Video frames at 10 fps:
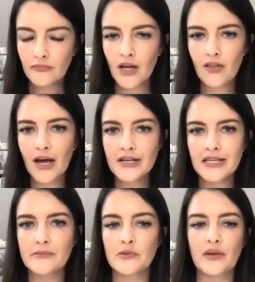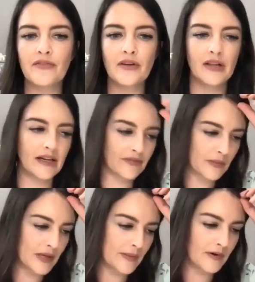a lot of times we feel like if the
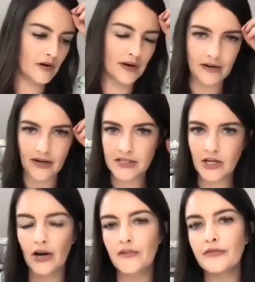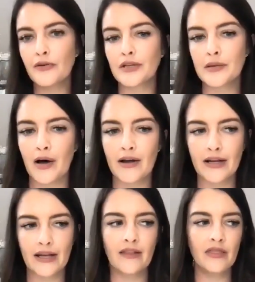people around us aren't fully bought
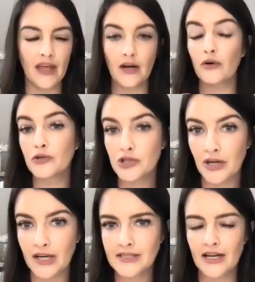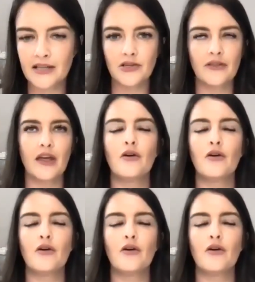in, they don't trust us or they